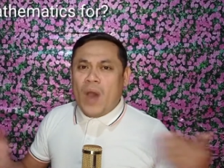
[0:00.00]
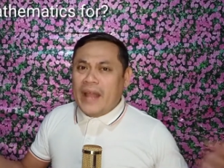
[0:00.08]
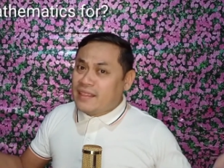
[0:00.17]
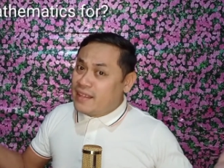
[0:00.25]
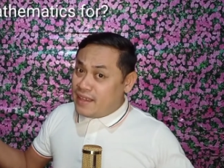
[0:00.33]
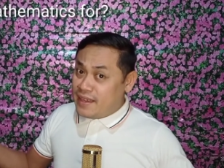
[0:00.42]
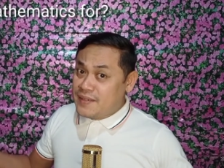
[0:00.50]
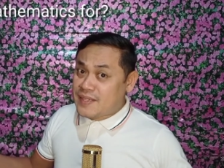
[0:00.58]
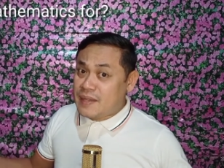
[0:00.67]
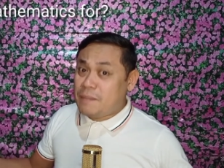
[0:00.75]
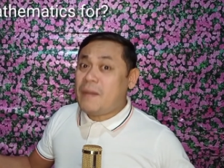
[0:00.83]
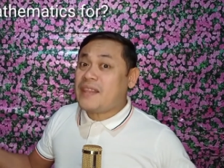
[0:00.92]
What
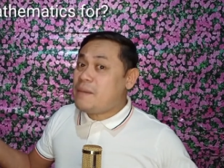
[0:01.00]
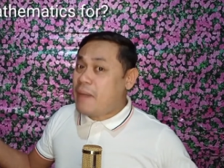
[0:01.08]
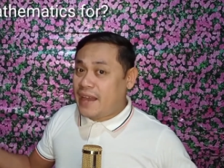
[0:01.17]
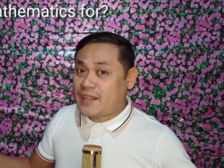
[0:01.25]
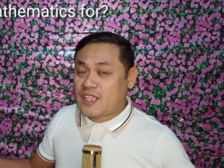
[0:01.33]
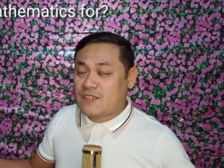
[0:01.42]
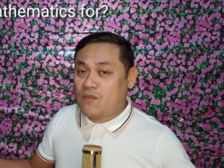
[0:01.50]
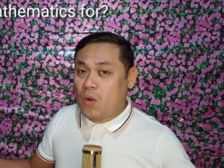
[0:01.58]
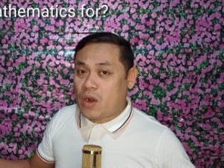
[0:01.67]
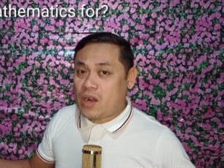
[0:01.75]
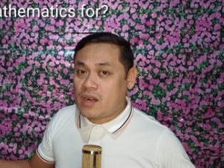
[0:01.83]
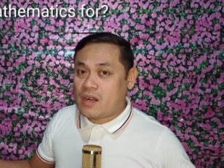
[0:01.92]
is mathematics
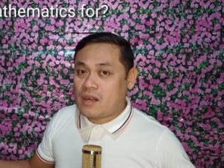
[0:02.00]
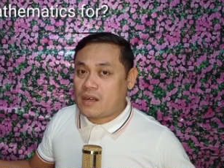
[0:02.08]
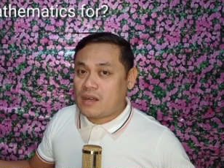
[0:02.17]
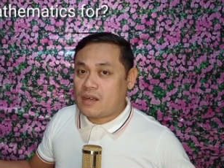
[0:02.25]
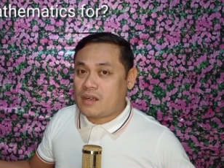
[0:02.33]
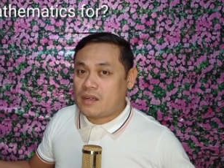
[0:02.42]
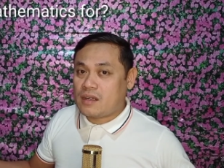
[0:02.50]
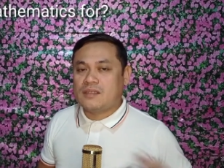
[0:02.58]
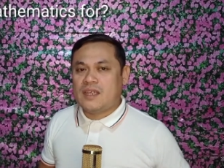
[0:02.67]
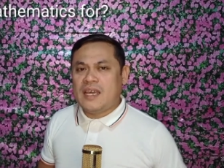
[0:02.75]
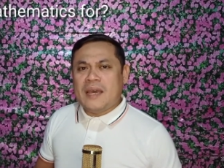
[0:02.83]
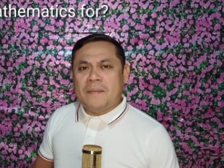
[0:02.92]
for?
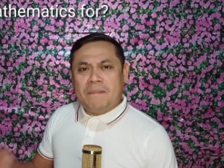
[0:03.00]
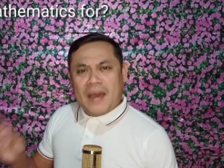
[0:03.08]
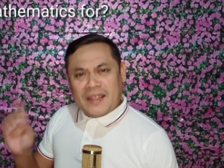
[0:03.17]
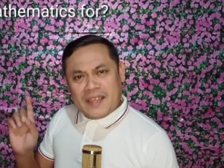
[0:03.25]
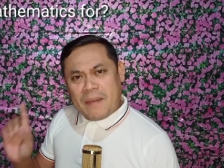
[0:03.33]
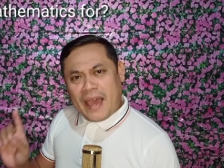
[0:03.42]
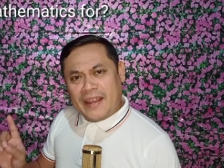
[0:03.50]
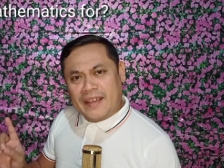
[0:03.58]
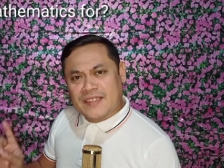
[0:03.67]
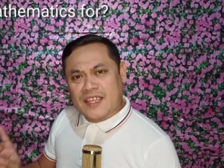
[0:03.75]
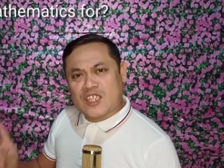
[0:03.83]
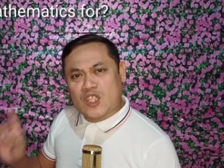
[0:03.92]

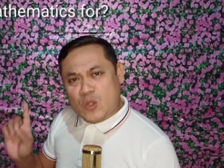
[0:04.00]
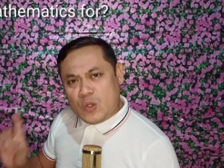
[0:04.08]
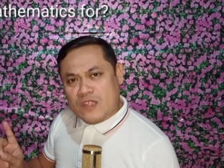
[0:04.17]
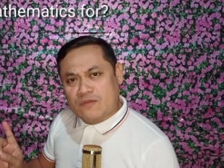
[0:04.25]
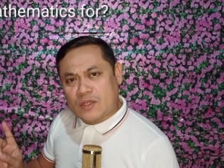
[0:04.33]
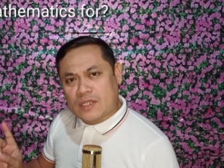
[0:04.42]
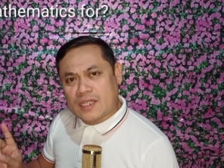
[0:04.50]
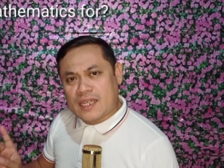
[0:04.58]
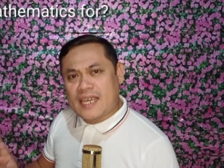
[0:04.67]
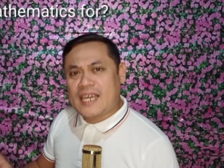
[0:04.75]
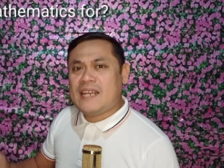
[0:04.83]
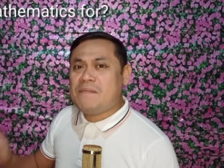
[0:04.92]
Mathematics is useful
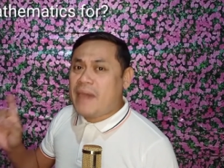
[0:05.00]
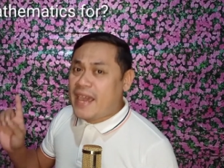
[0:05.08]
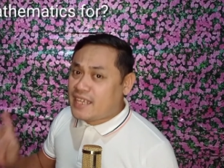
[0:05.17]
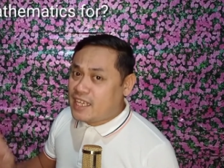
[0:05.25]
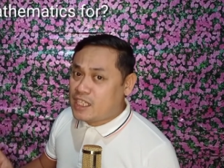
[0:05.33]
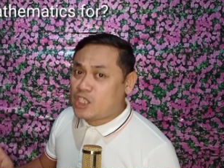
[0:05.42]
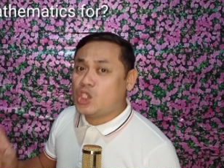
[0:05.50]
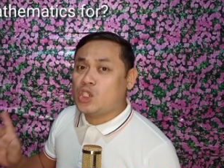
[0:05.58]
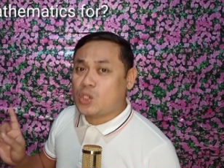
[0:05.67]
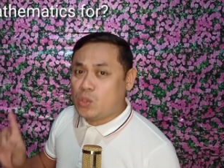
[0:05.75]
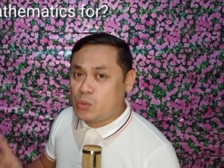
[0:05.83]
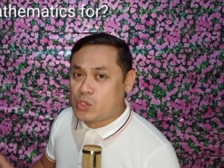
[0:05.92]
in making
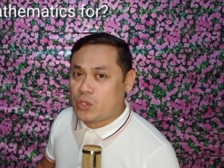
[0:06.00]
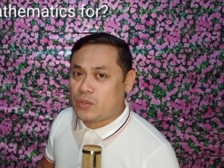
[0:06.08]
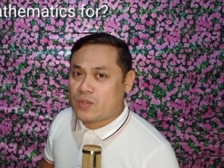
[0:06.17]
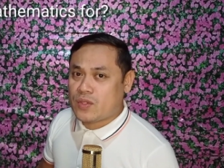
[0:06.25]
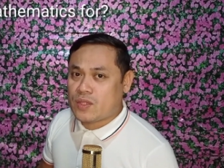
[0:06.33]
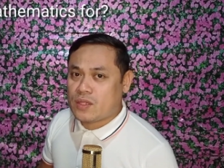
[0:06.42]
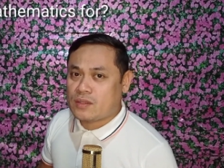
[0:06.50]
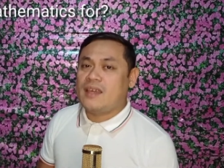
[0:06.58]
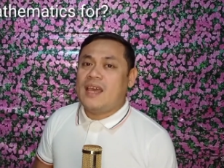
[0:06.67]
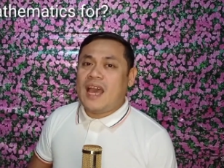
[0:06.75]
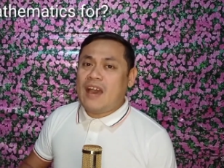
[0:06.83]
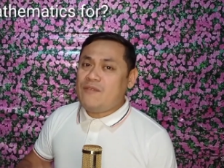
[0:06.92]
conclusions.
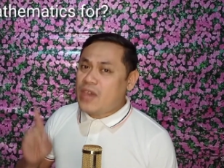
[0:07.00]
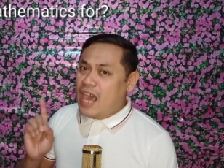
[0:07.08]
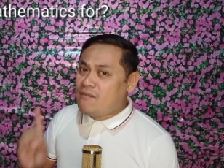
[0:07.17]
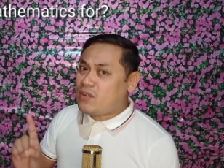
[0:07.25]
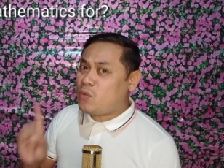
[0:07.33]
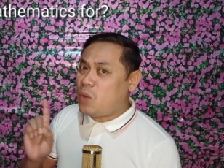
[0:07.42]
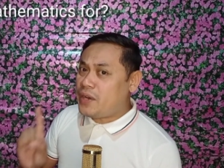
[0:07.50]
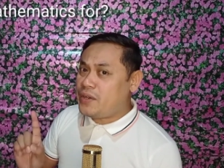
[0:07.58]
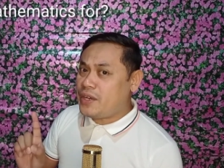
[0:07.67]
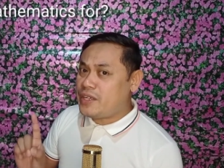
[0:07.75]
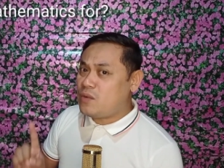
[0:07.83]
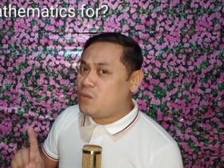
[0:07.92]
Have you ever
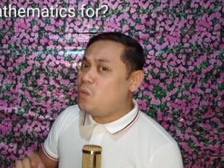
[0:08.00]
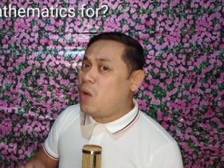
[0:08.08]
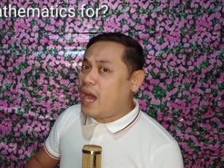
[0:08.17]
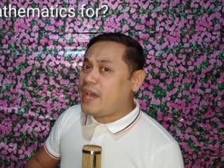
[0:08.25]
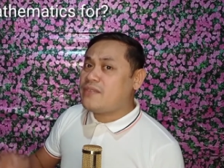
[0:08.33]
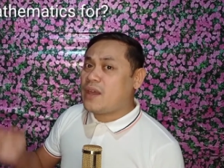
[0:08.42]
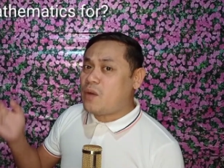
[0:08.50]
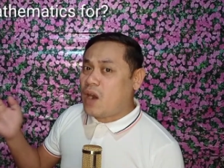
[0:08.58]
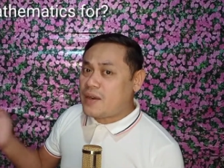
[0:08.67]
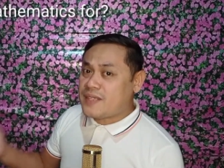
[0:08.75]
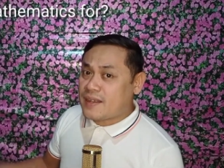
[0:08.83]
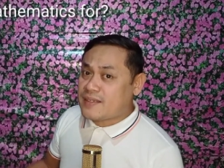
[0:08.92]
wondered why there
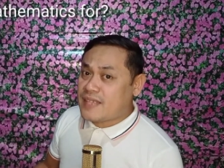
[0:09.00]
are